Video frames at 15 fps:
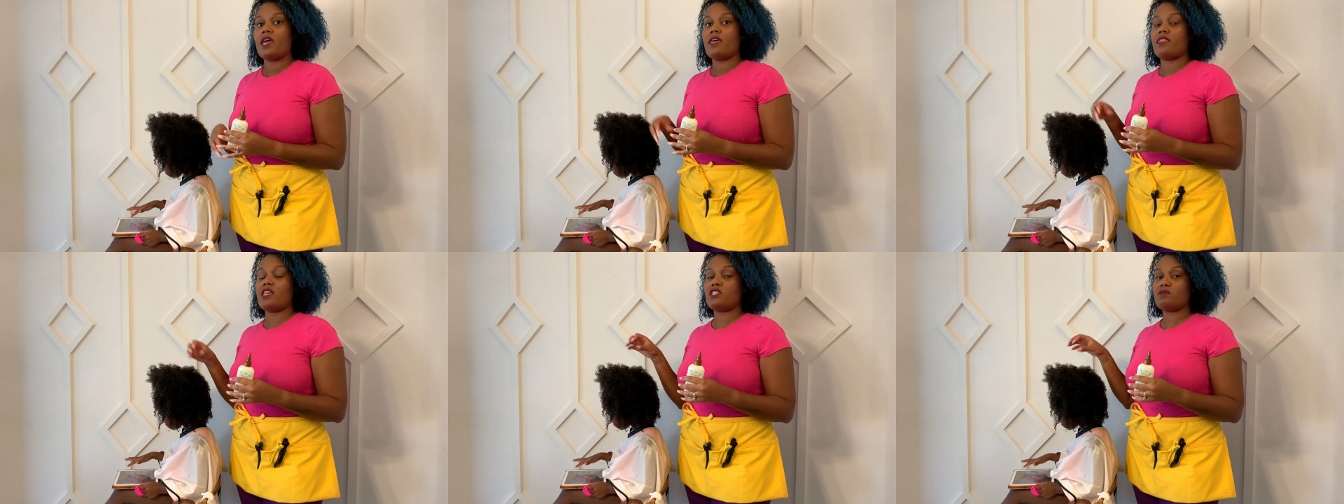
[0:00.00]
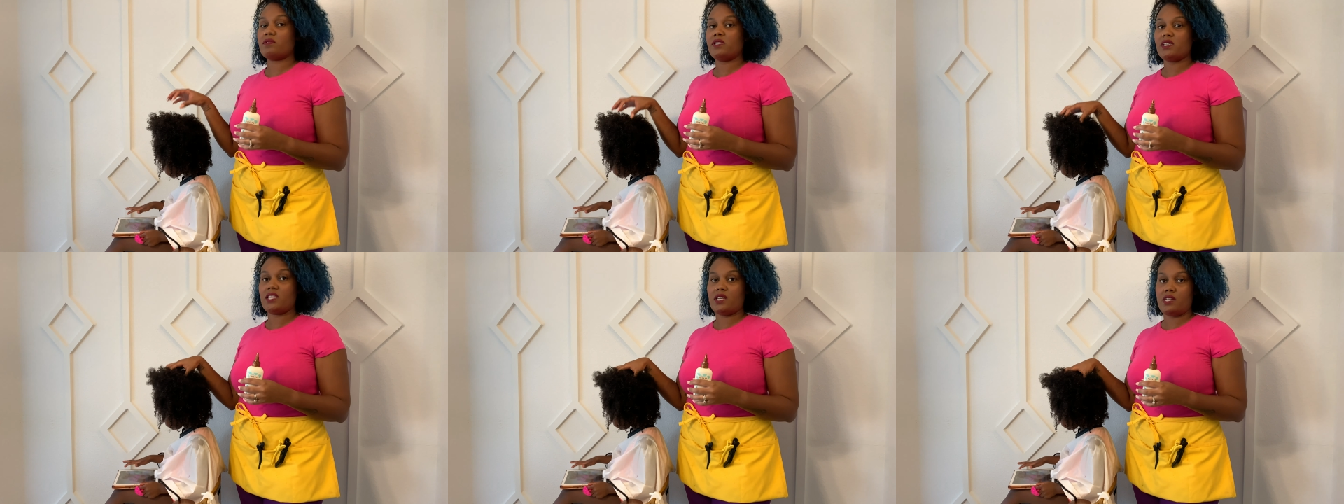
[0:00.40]
That's
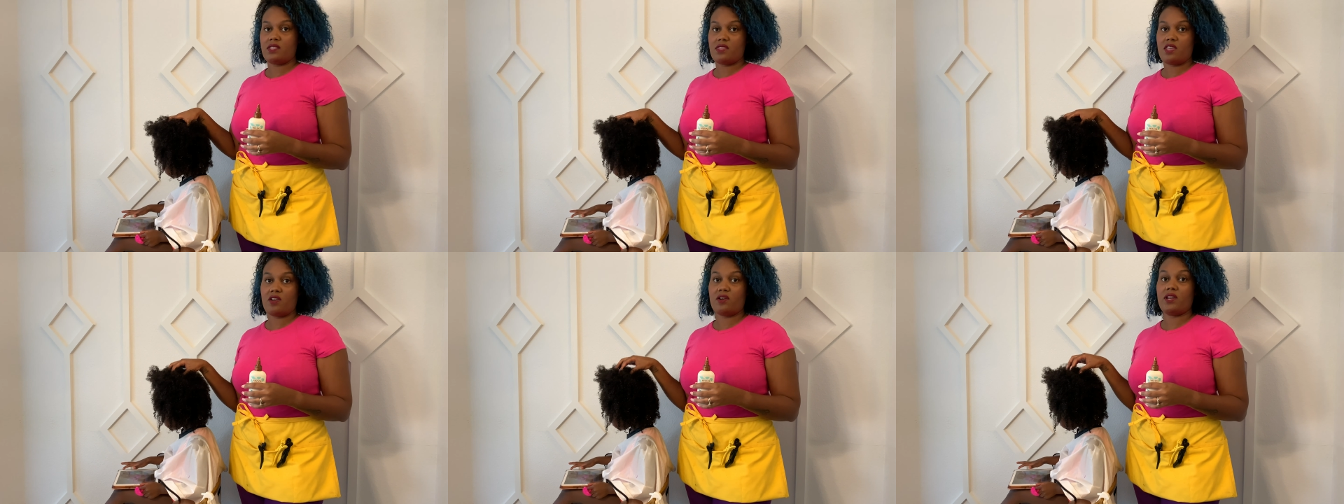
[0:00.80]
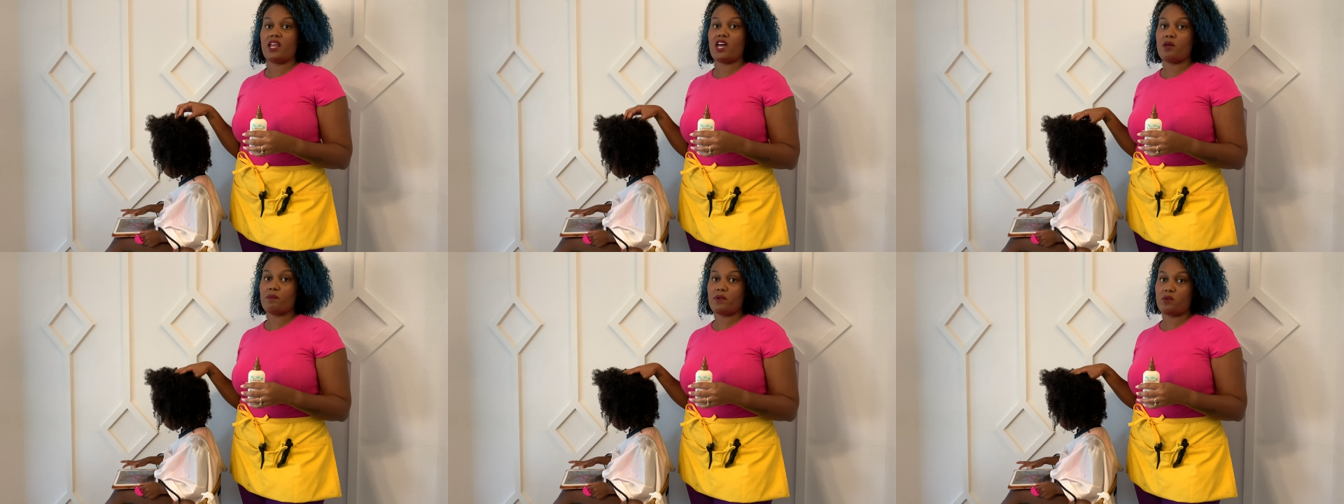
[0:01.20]
really getting in there and
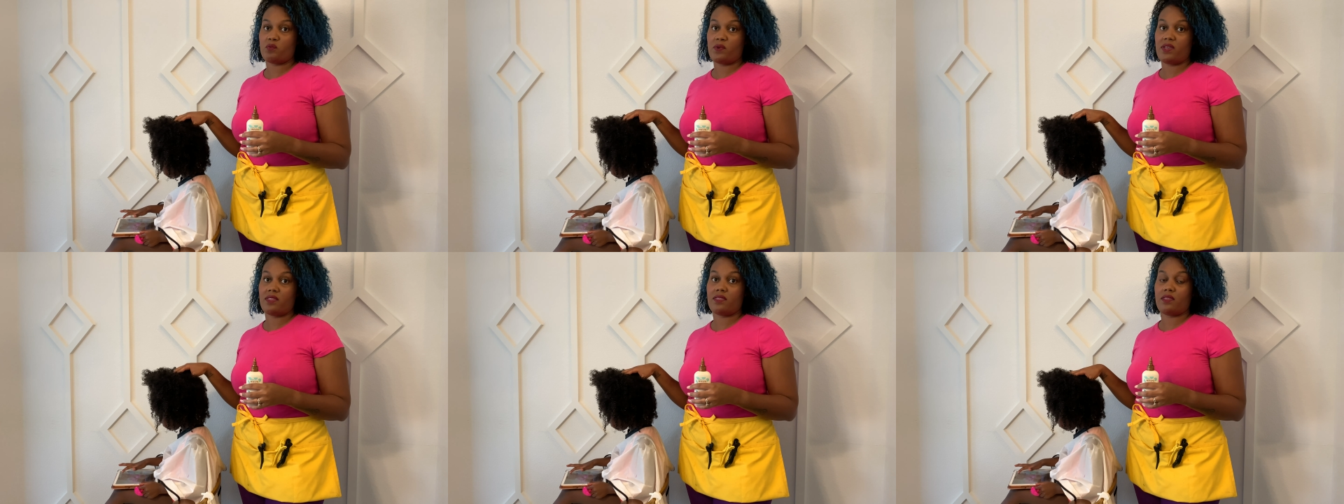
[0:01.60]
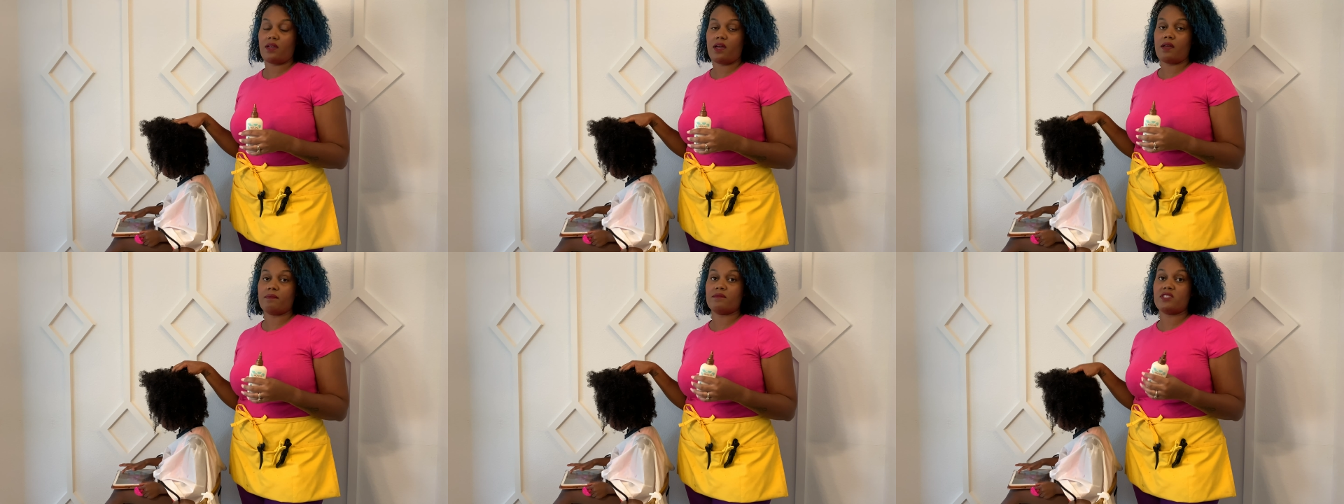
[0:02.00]
helping with
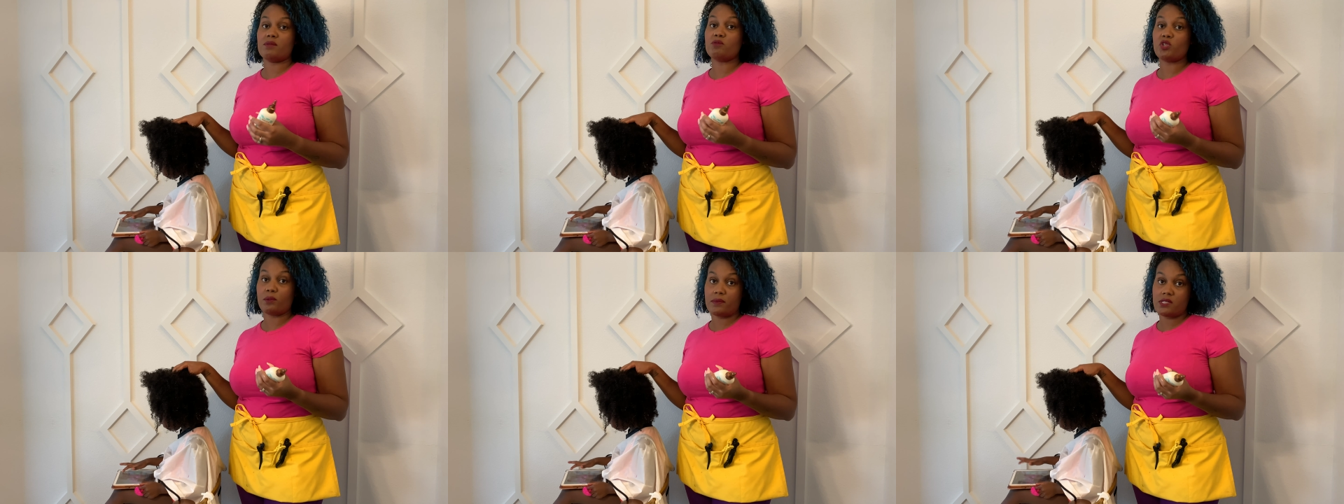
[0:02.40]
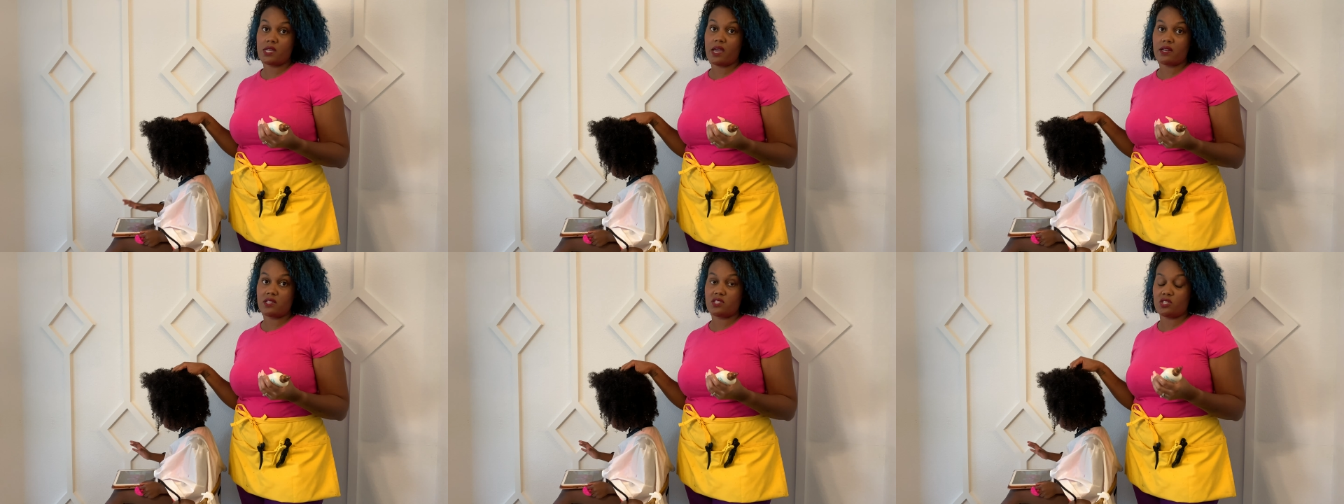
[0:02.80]
some
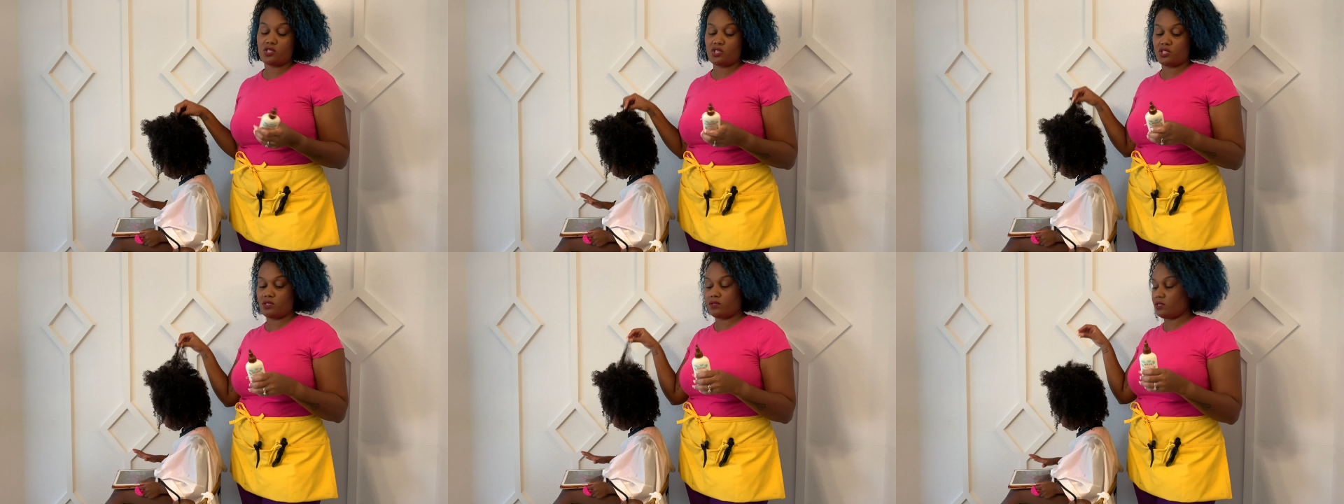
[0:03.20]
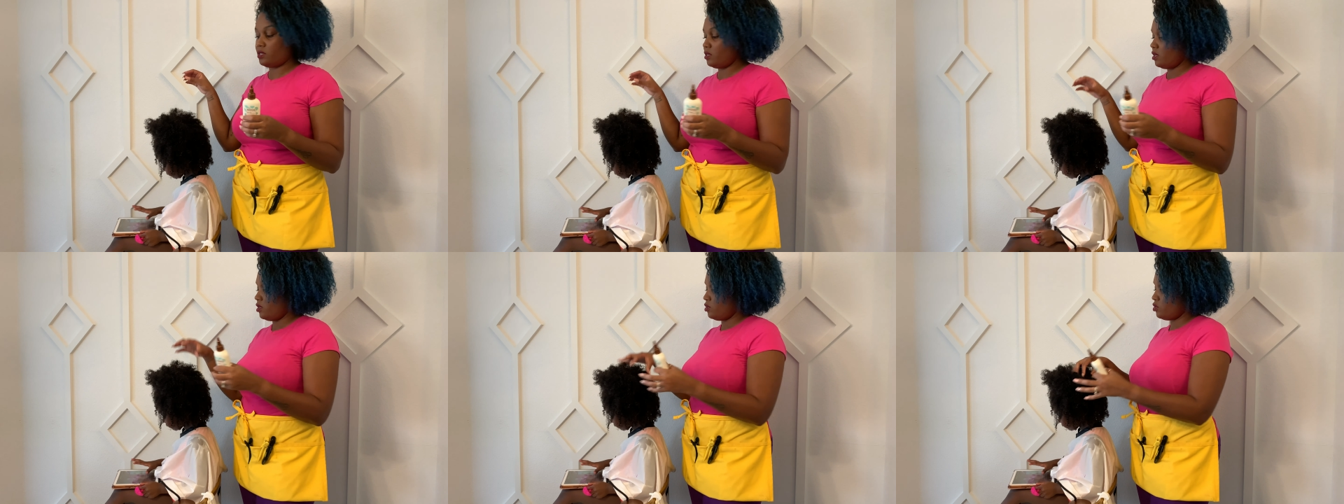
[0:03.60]
dermatitis issues.
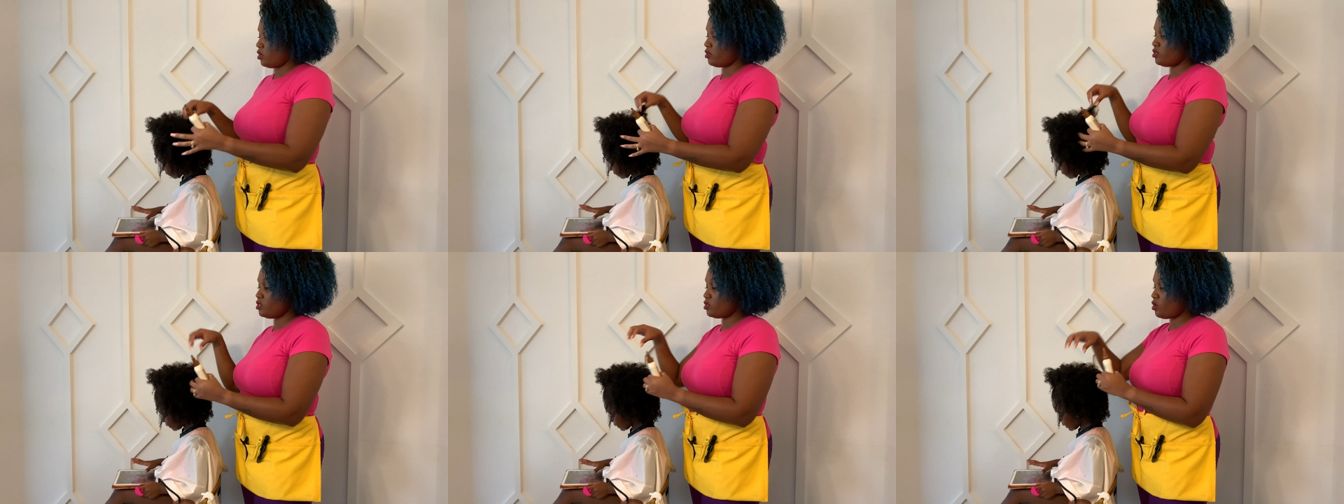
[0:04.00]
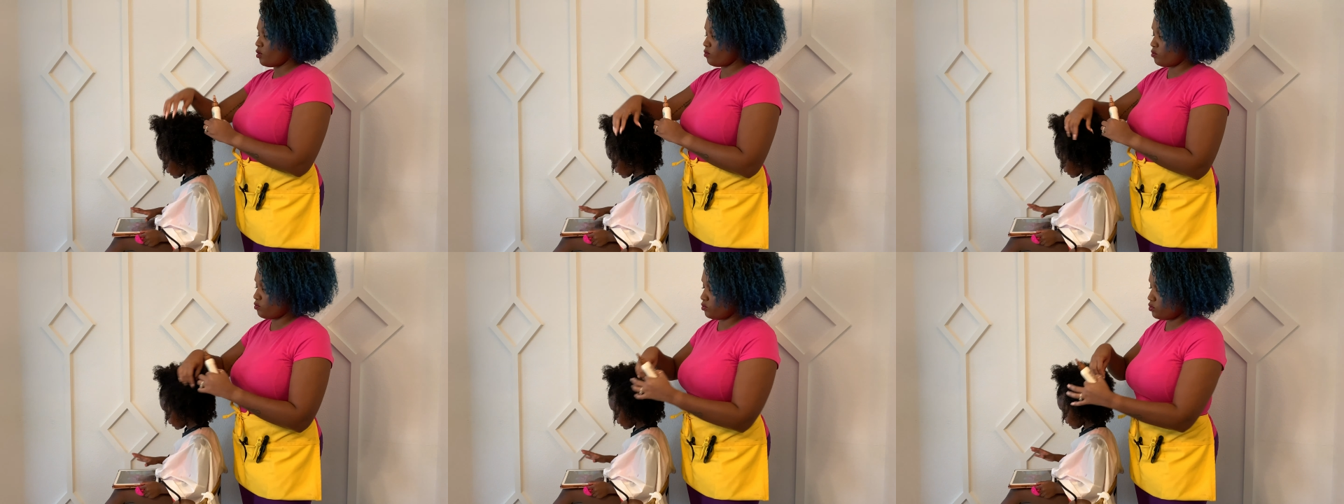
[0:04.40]
So I'll just go
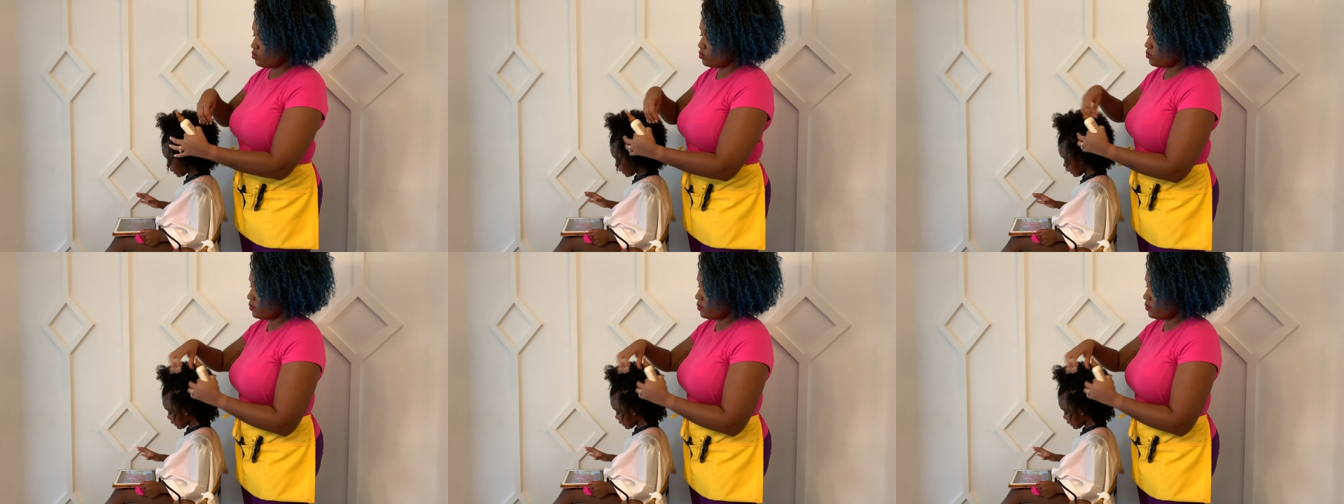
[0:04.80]
through